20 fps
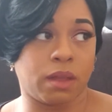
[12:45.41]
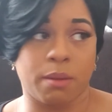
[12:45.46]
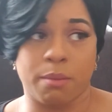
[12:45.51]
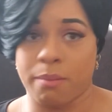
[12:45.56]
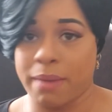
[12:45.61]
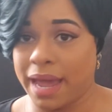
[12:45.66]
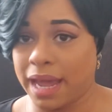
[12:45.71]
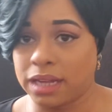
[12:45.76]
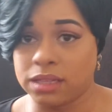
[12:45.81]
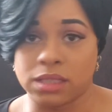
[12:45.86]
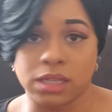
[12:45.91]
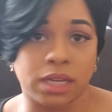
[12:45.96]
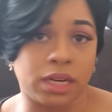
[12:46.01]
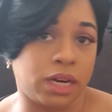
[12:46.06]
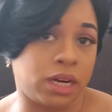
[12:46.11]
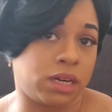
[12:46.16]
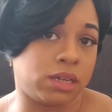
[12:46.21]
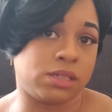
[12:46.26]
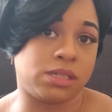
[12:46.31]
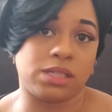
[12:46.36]
make
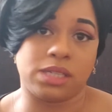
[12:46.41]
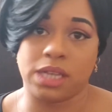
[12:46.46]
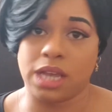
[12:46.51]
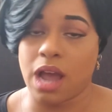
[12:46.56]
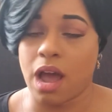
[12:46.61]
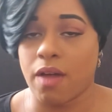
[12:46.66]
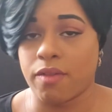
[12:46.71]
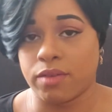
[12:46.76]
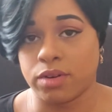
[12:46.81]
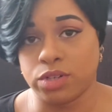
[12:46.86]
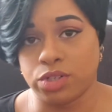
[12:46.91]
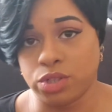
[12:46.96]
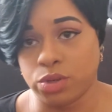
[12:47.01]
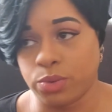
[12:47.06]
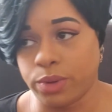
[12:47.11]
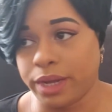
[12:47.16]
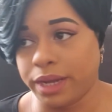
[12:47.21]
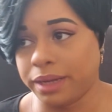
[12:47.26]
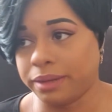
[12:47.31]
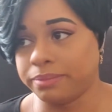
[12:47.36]
dinner, see how they're
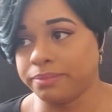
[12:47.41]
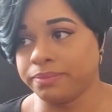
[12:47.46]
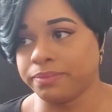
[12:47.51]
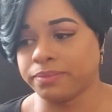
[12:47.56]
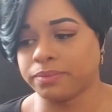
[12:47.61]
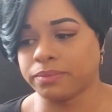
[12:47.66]
doing,